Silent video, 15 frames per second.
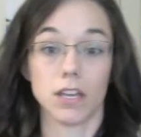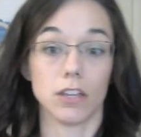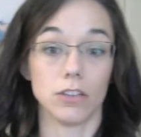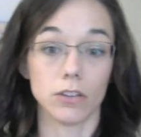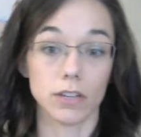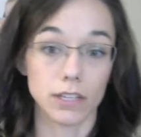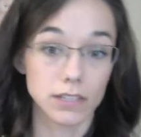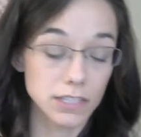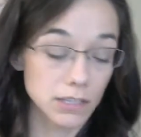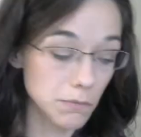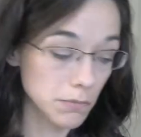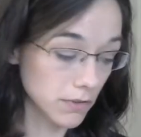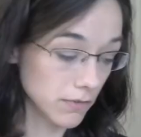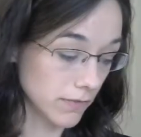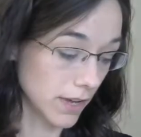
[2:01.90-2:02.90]
You can
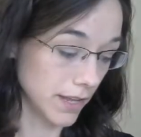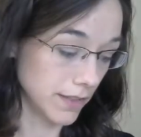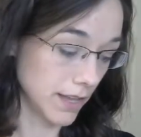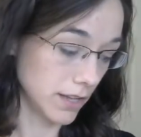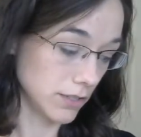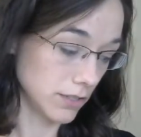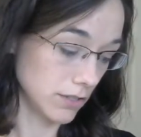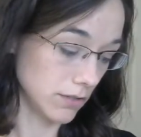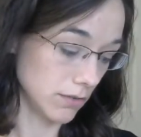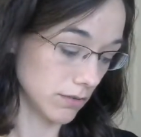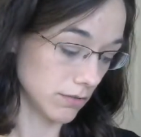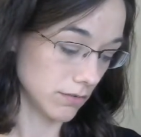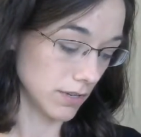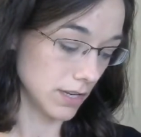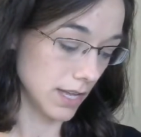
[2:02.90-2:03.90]
simplify that to
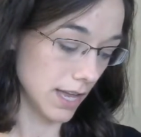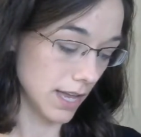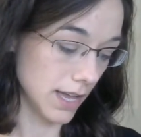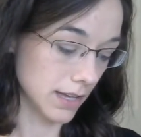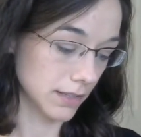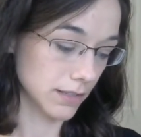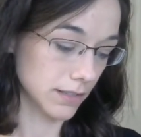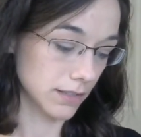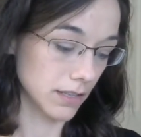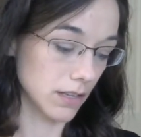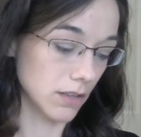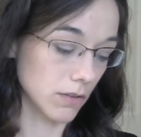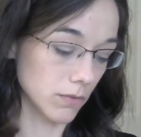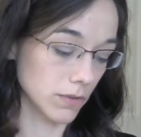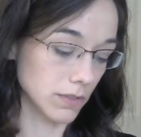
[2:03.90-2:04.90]
3x
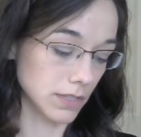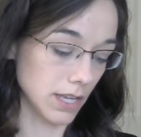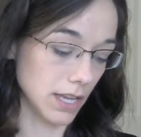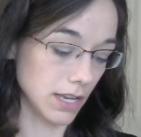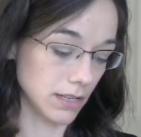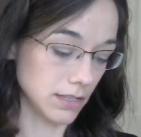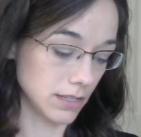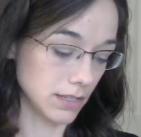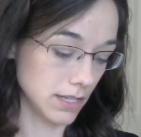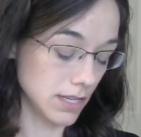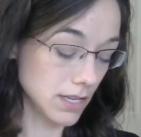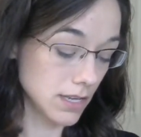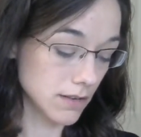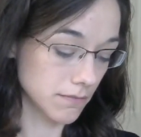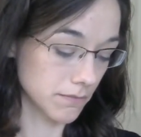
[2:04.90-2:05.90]
equals
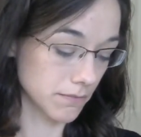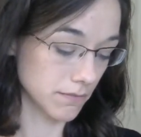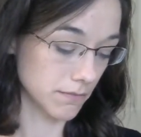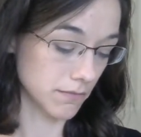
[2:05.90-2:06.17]
18.